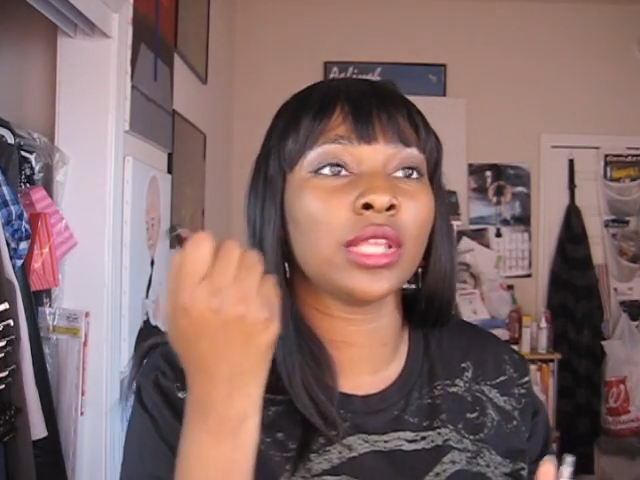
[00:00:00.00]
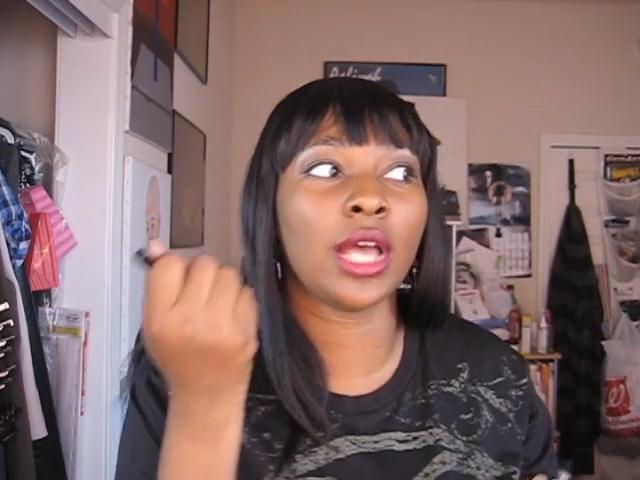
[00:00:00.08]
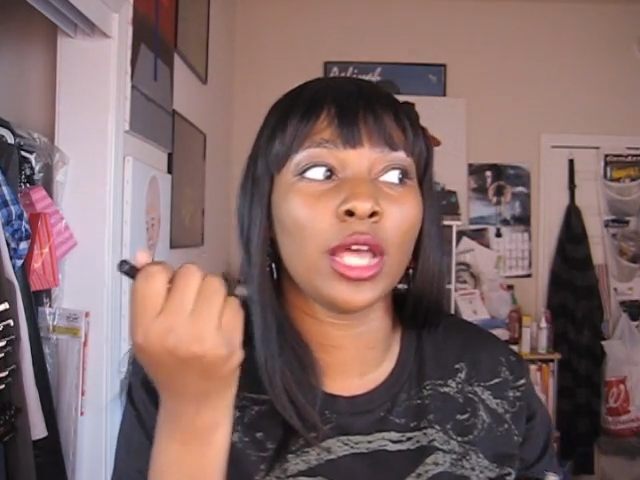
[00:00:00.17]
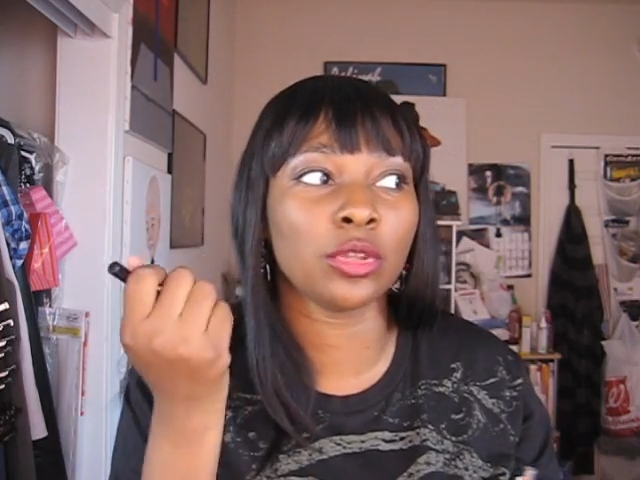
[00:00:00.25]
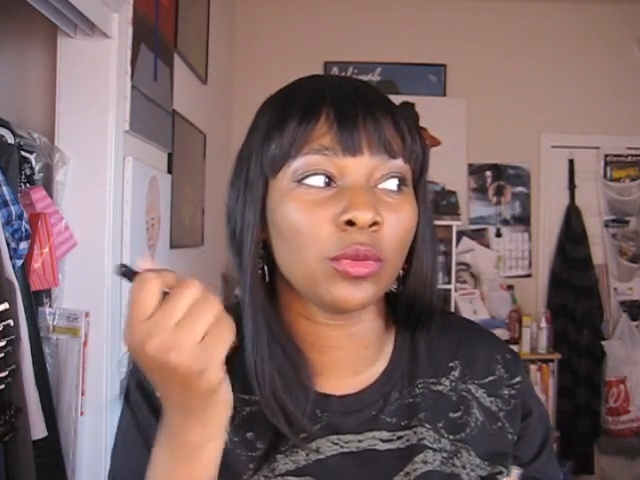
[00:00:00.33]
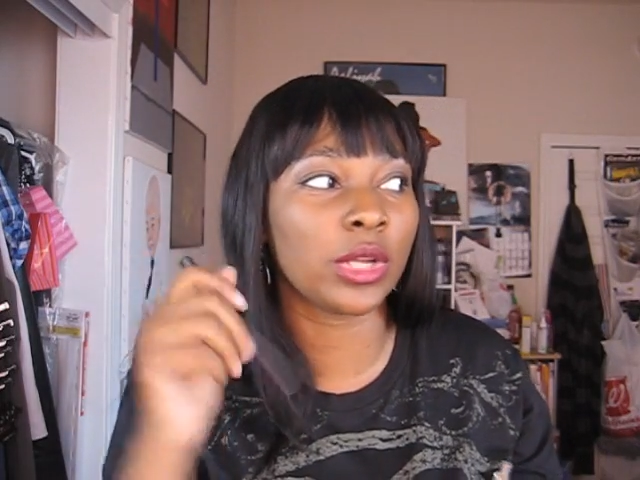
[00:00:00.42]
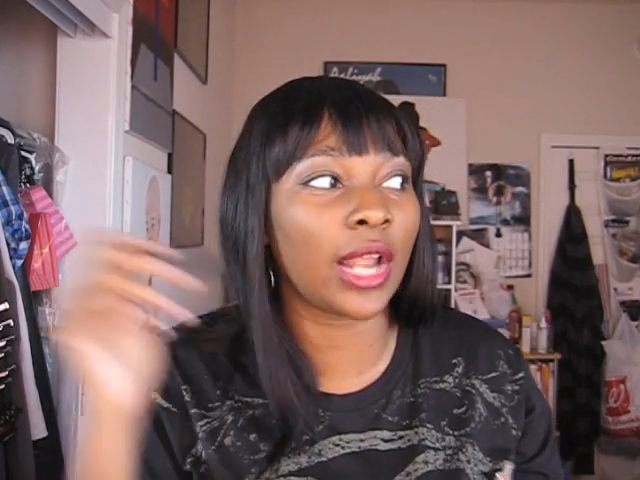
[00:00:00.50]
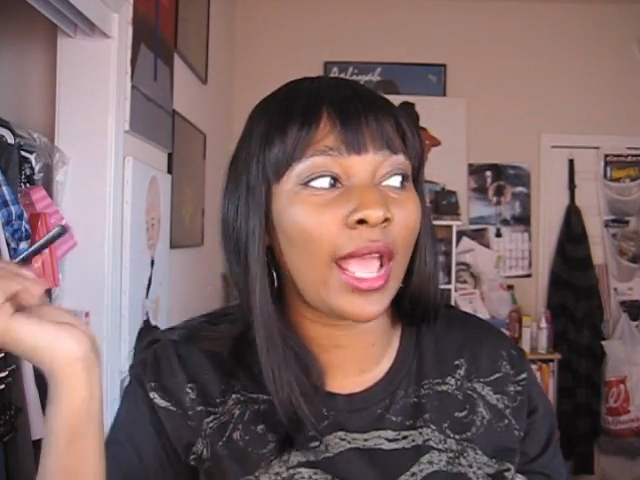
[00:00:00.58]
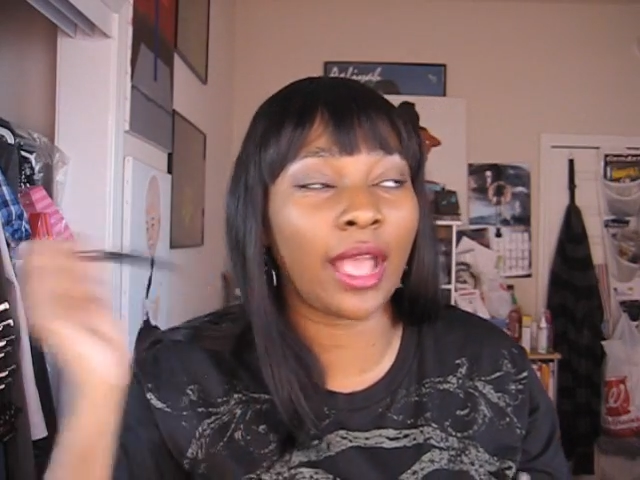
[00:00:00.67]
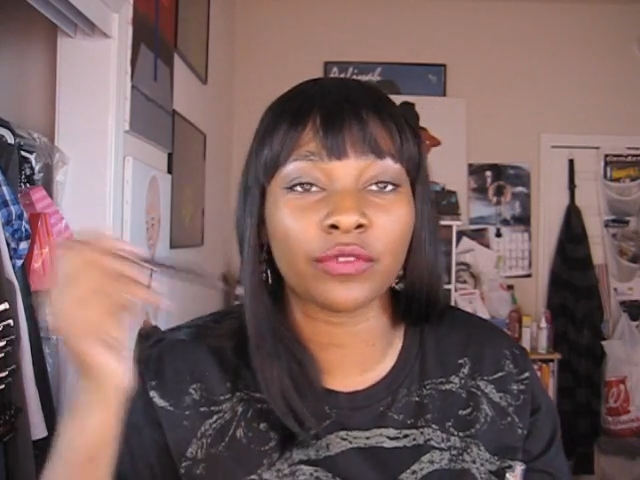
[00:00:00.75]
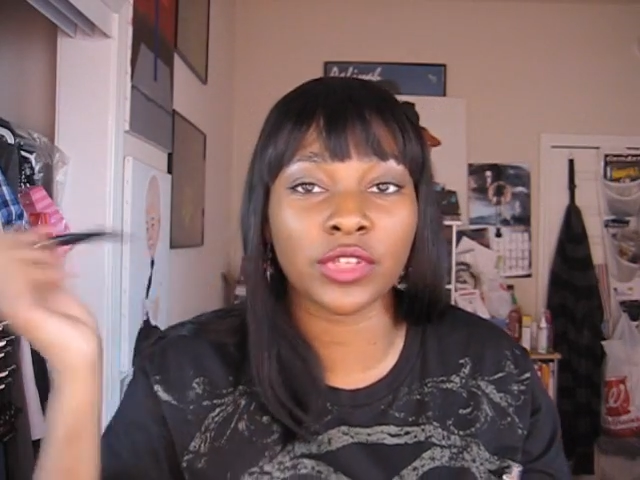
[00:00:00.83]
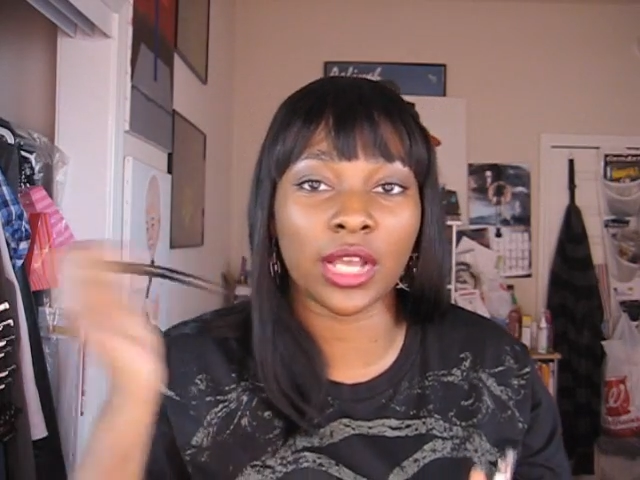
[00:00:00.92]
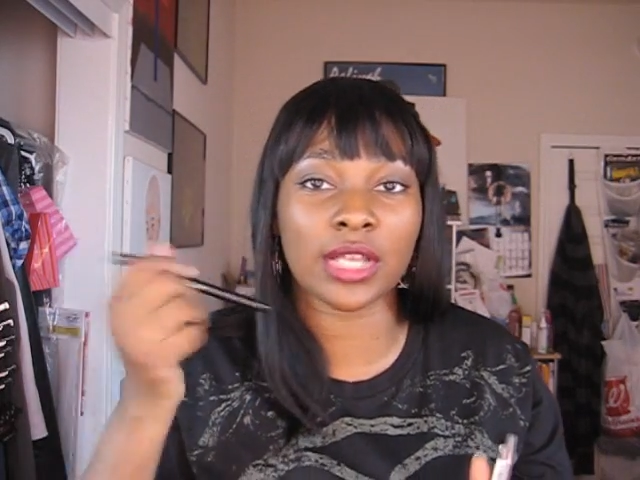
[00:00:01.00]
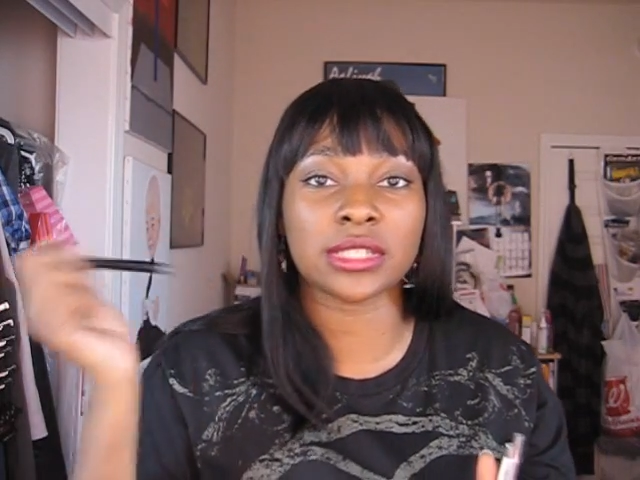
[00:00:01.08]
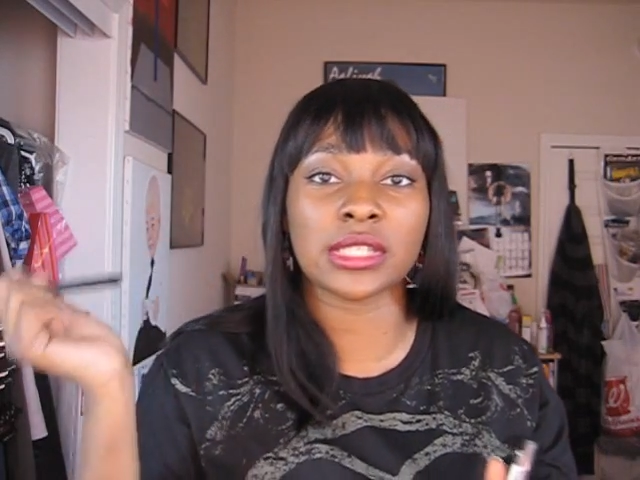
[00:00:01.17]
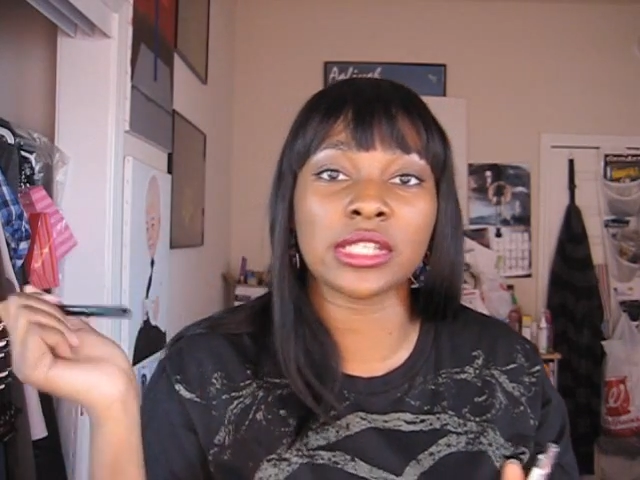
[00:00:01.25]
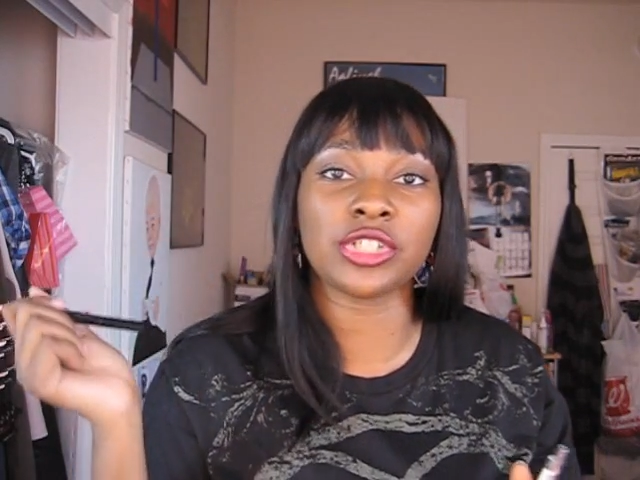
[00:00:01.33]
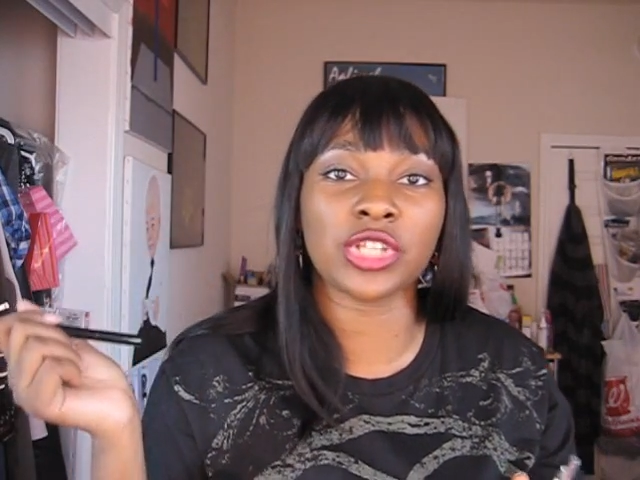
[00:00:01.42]
The other one I have to
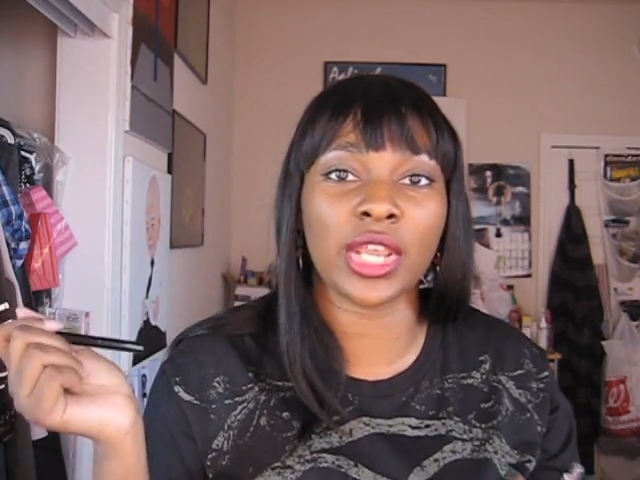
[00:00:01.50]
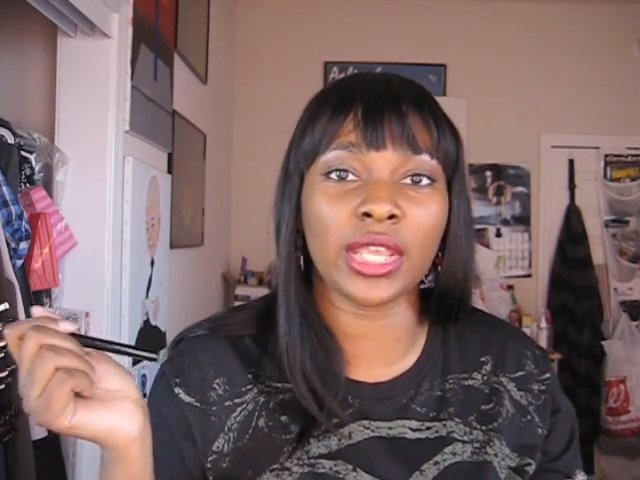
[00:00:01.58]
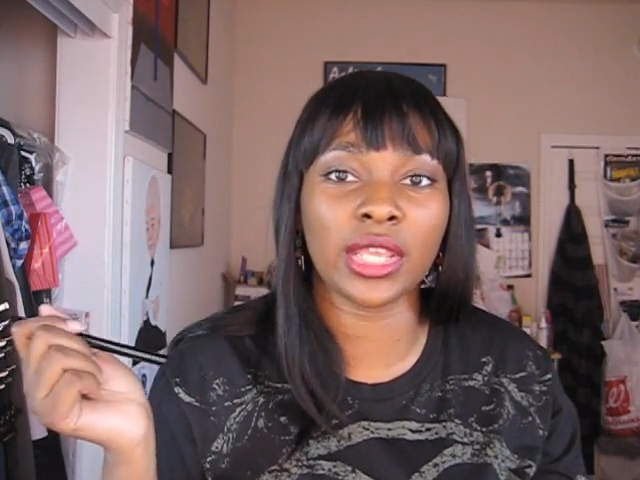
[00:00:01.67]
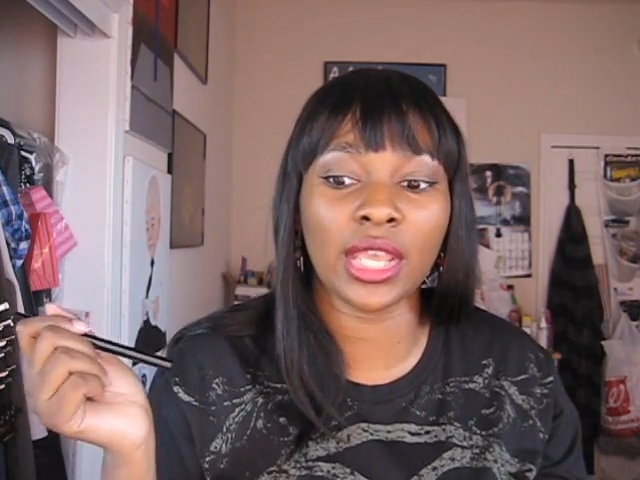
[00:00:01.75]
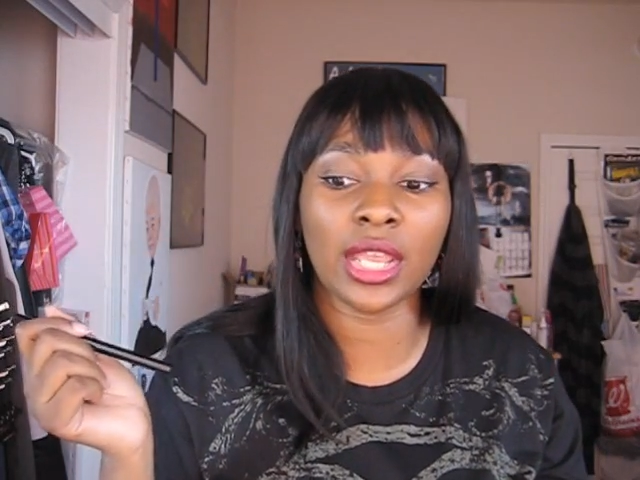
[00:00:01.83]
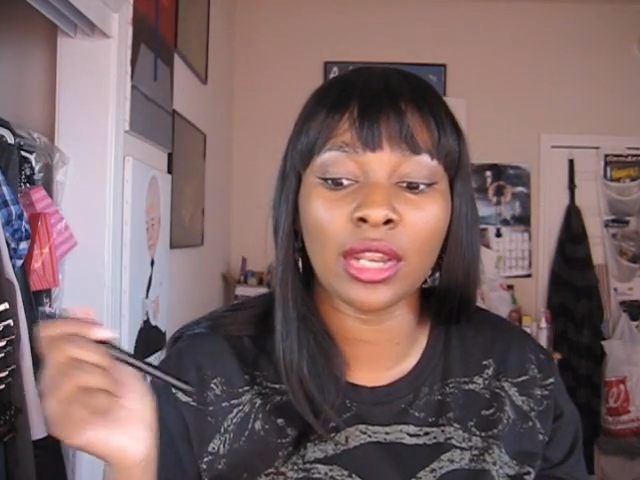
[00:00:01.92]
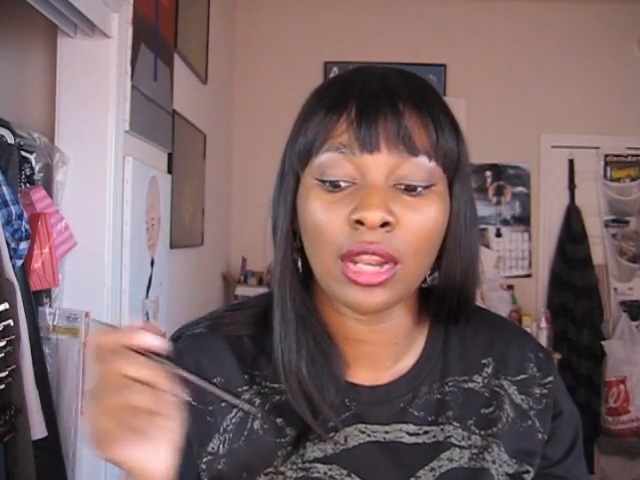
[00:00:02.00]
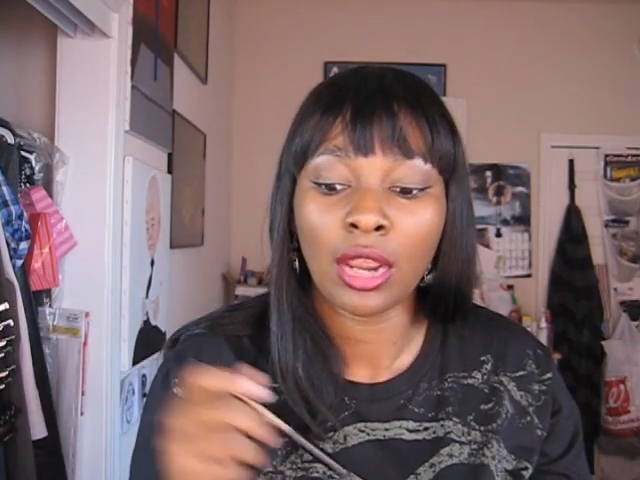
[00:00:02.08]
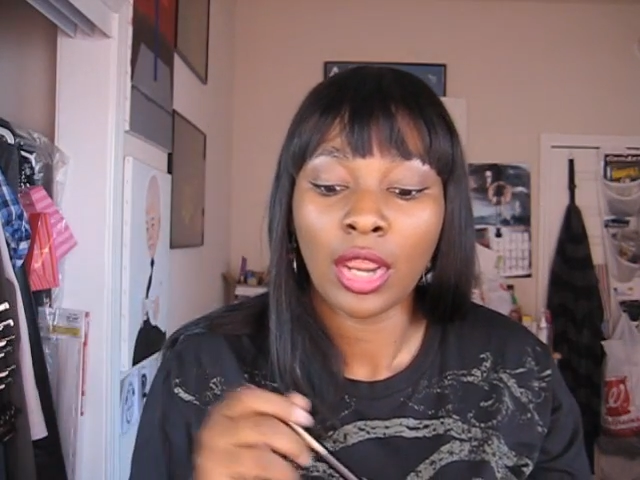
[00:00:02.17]
constantly shake it,